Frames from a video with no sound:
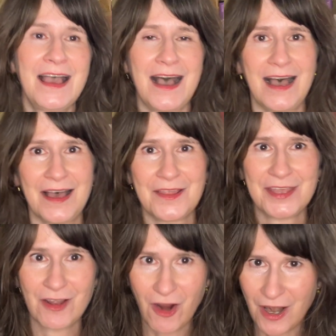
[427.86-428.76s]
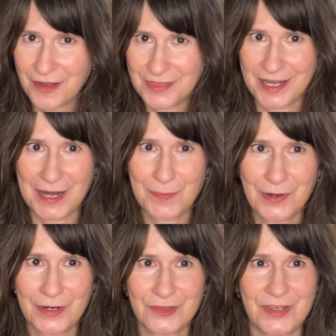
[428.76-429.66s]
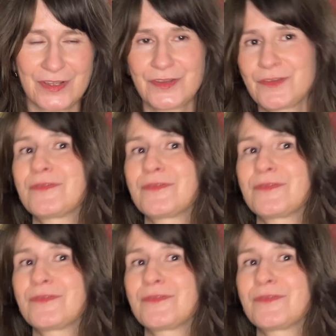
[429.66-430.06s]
the art that I purchased